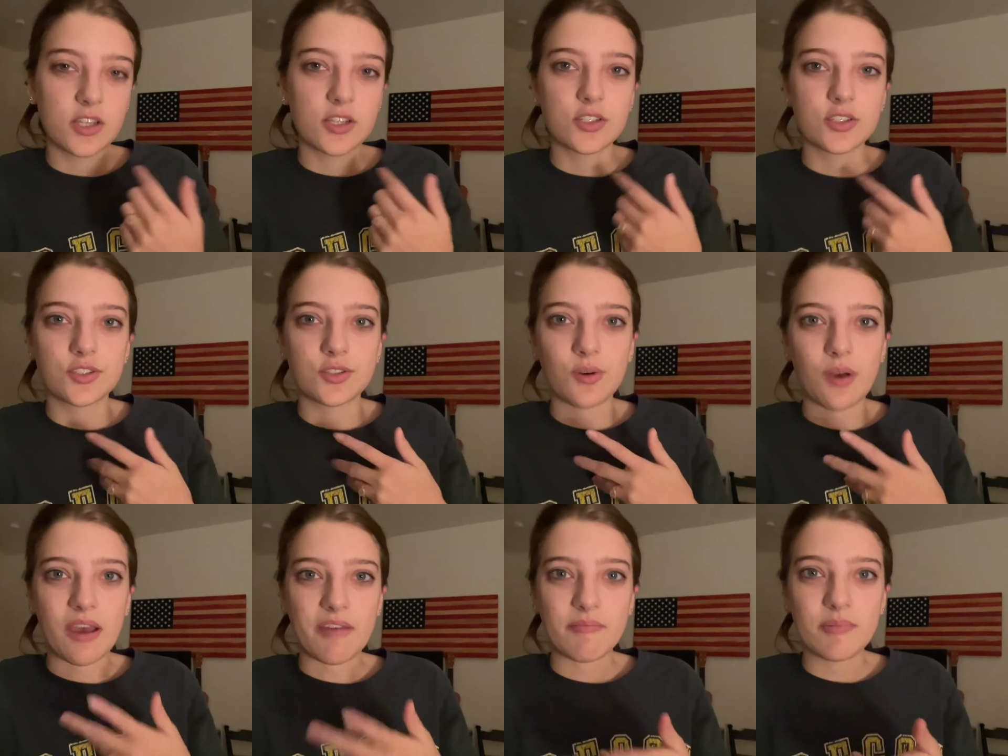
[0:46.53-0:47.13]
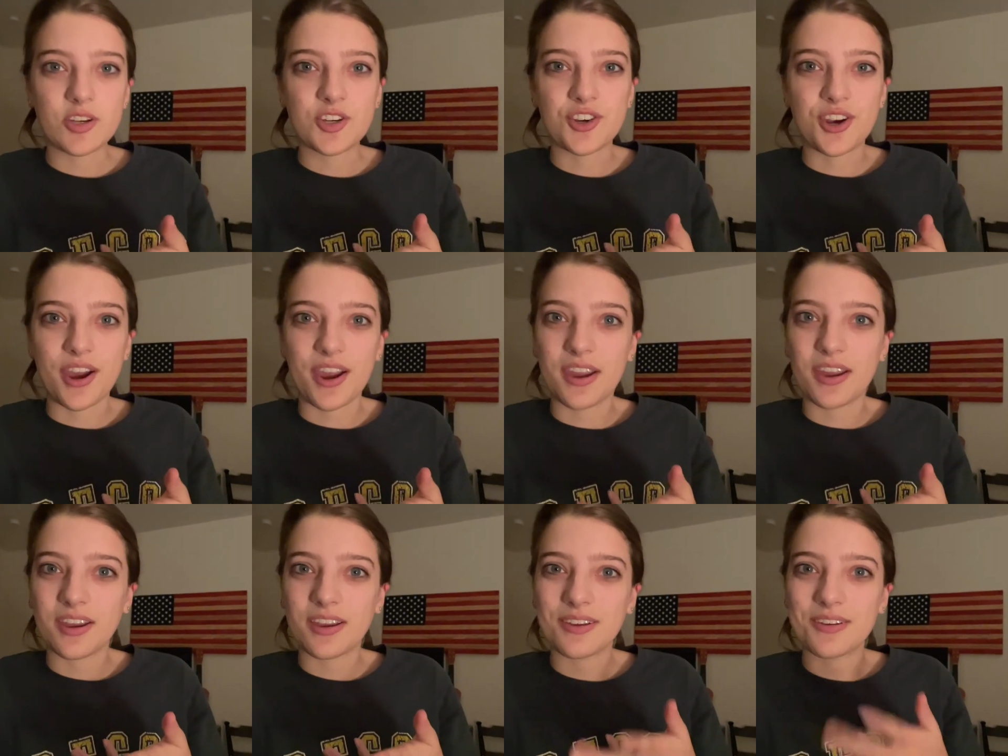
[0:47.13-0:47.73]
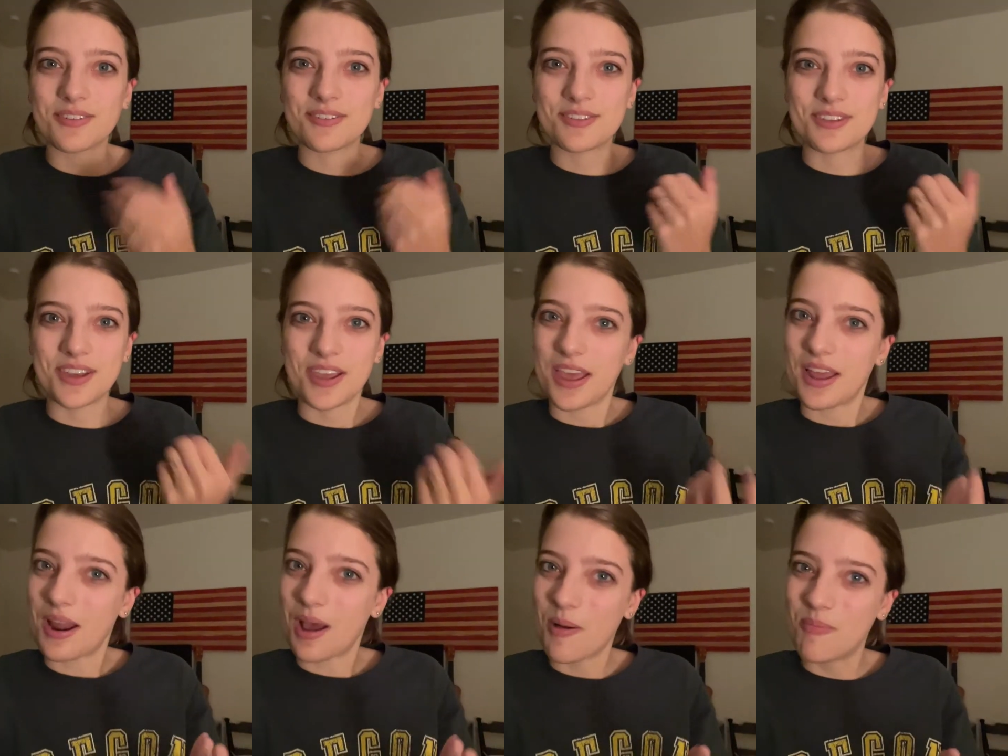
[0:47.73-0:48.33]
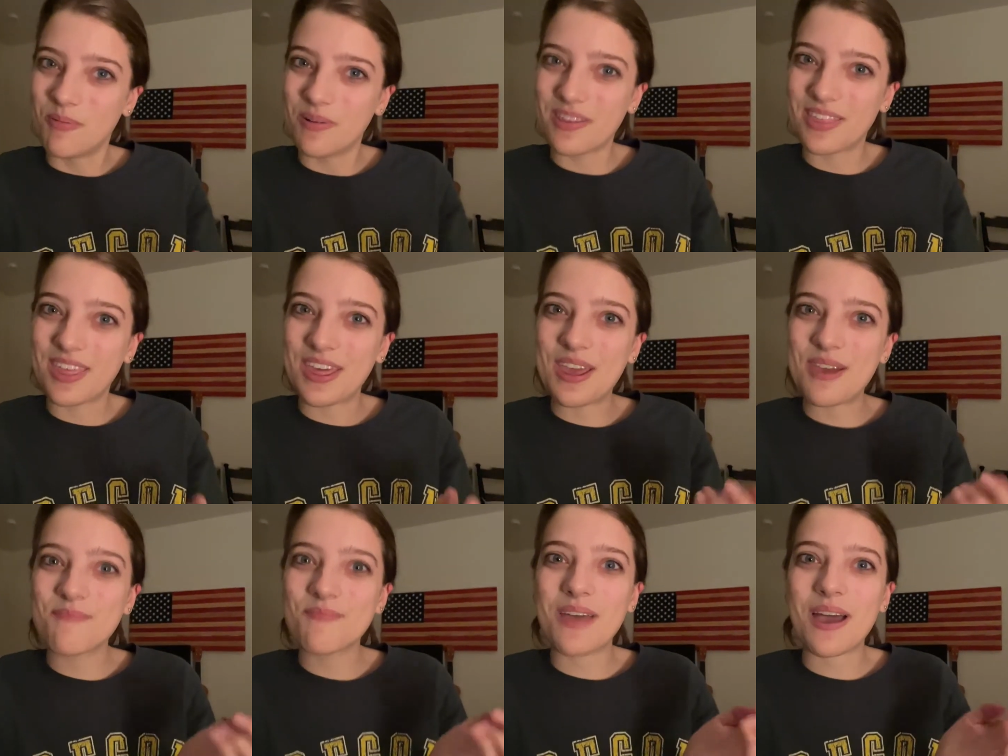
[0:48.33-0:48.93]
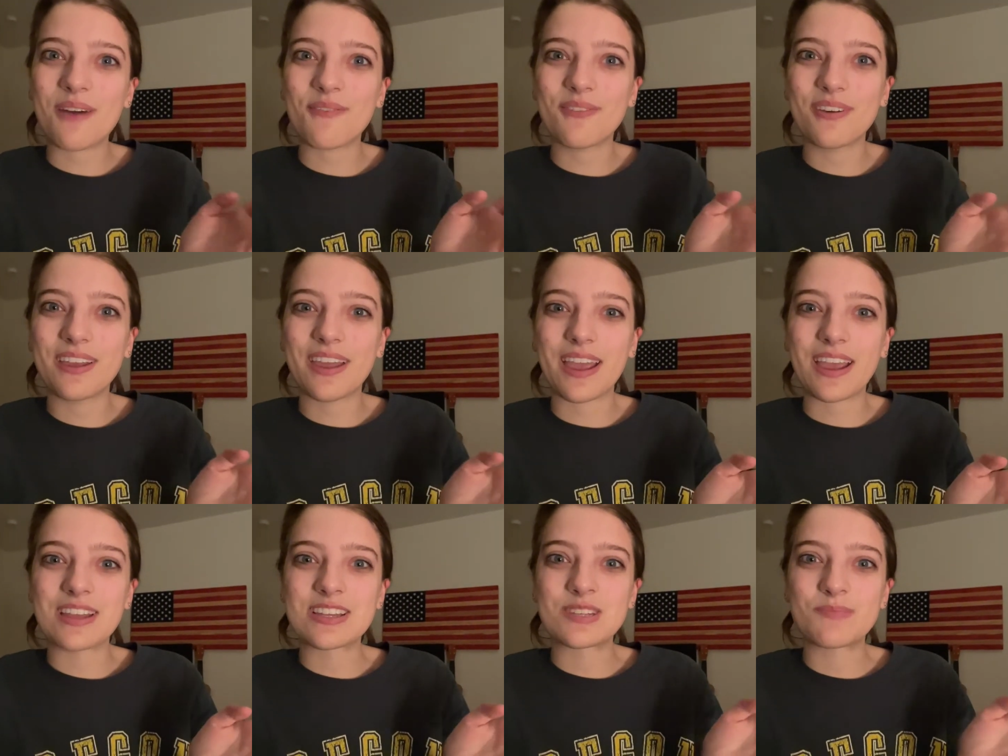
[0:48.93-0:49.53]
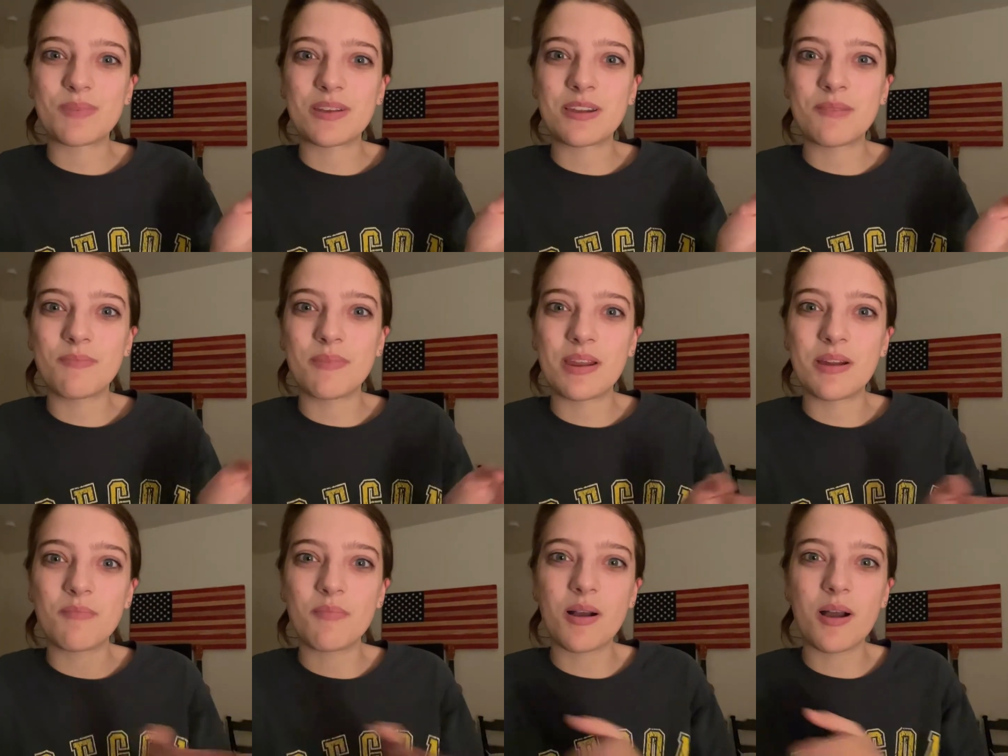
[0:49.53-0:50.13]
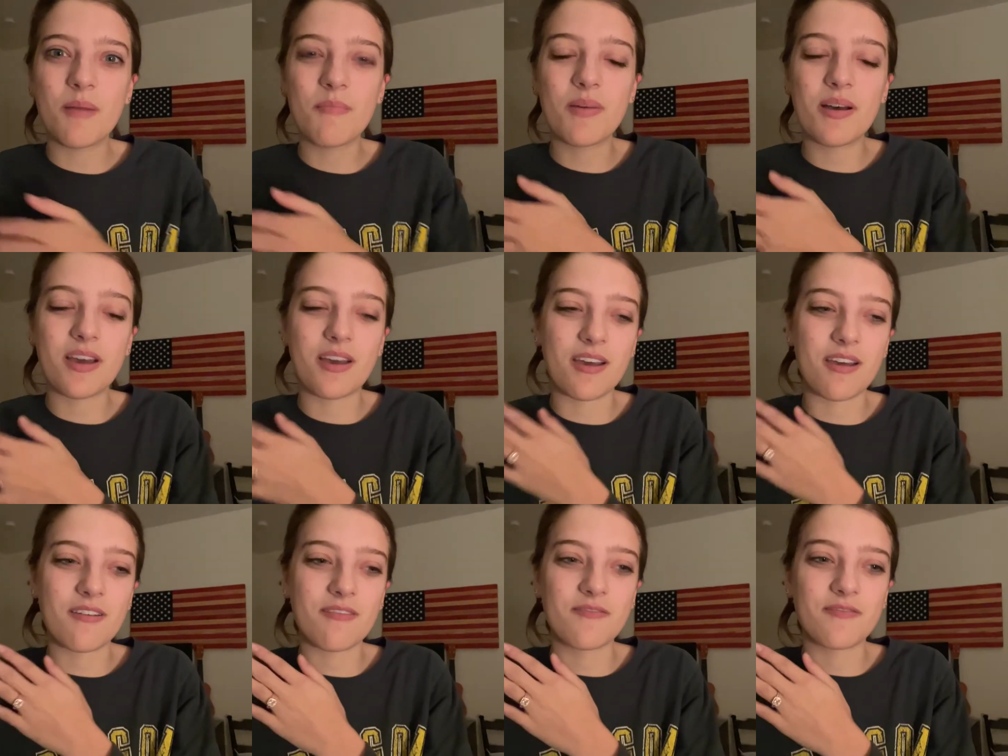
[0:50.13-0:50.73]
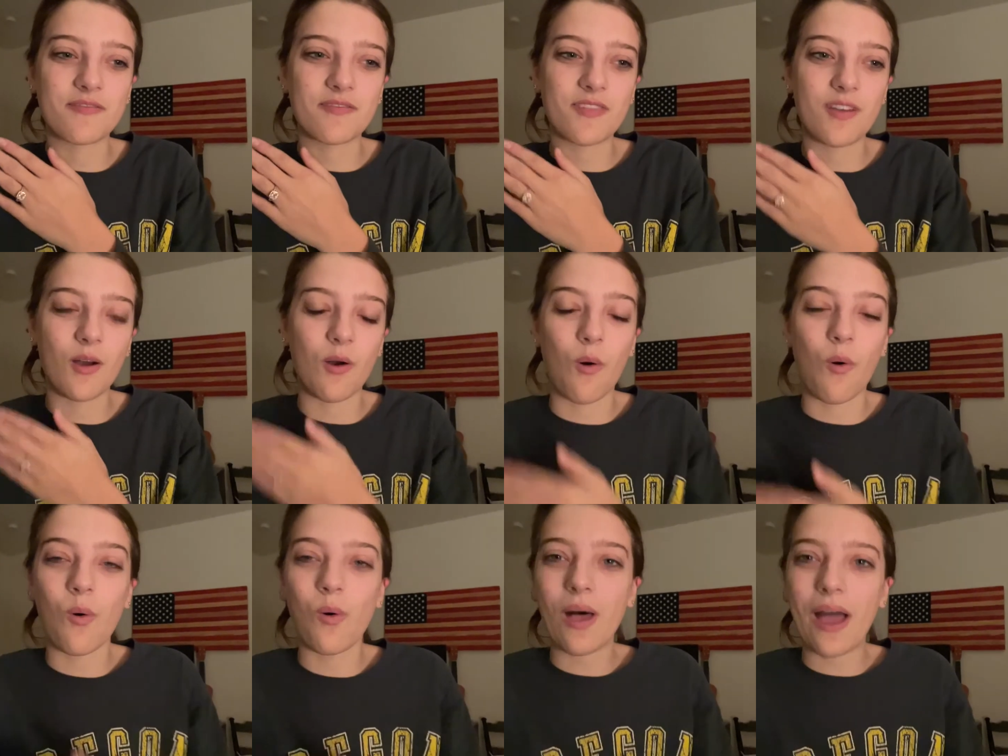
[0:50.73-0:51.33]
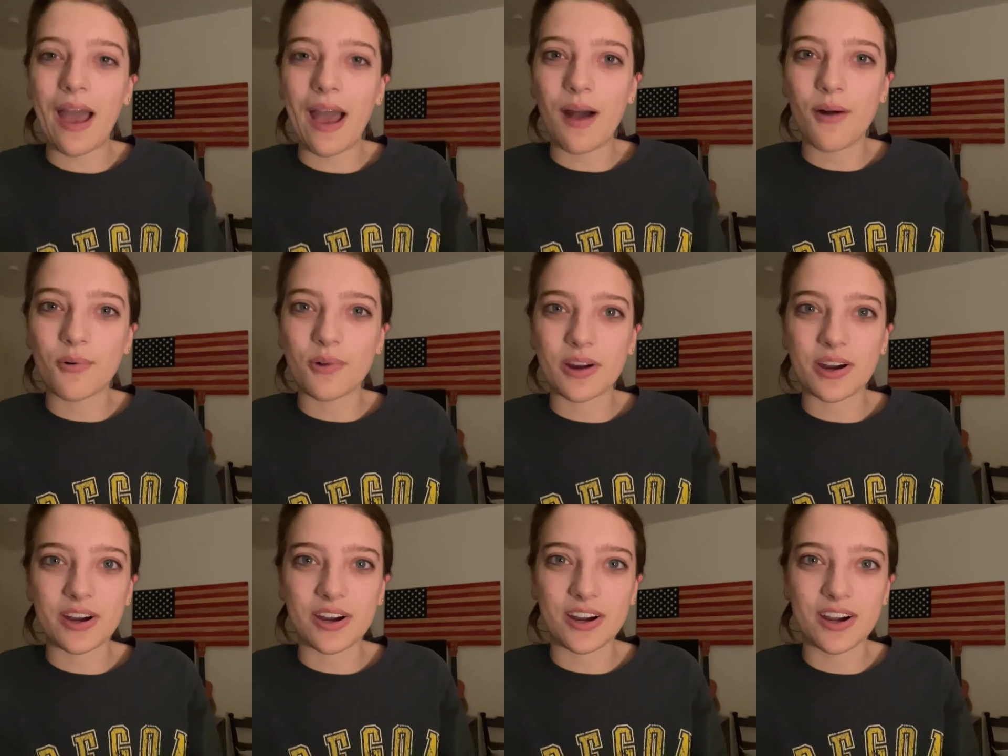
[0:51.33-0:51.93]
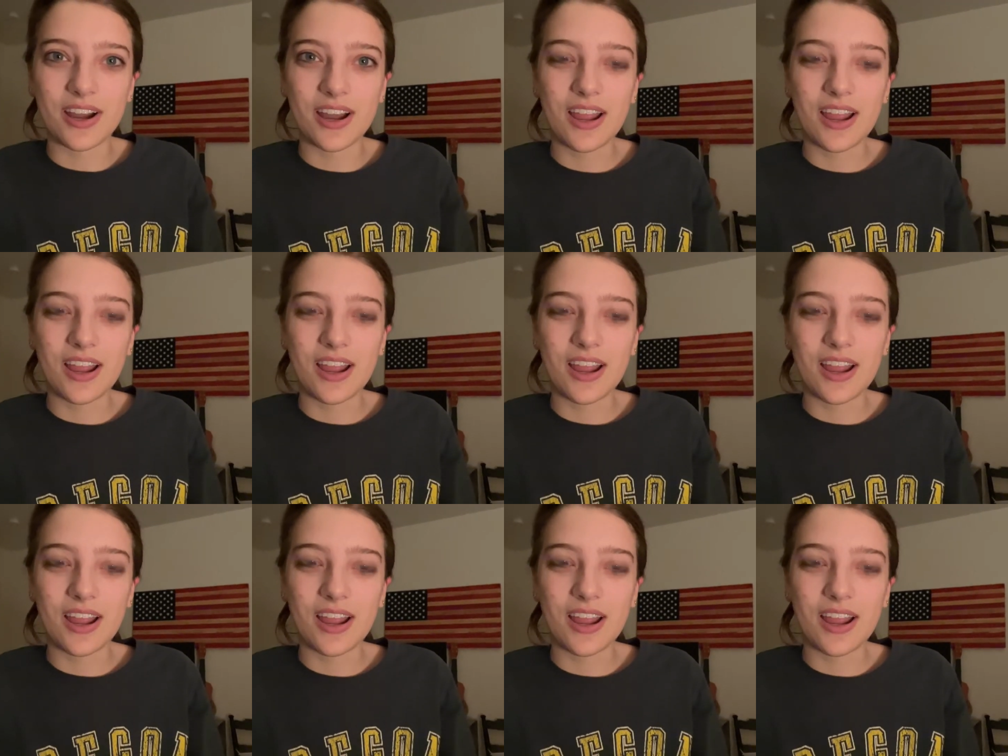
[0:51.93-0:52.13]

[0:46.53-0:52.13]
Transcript: So I've been trying to get up with him. That way I can spend a minimum of a whole hour